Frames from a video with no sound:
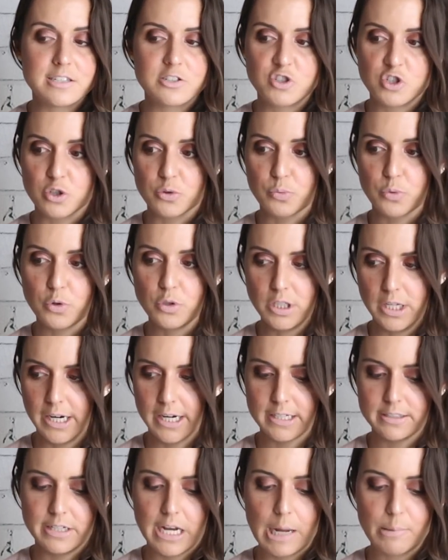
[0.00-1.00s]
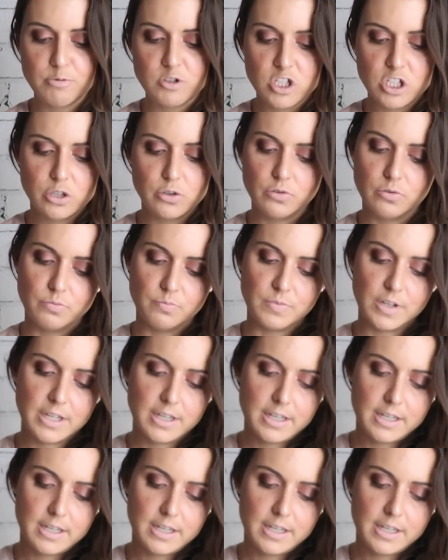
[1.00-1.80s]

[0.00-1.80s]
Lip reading: It's your ruler, Neptune,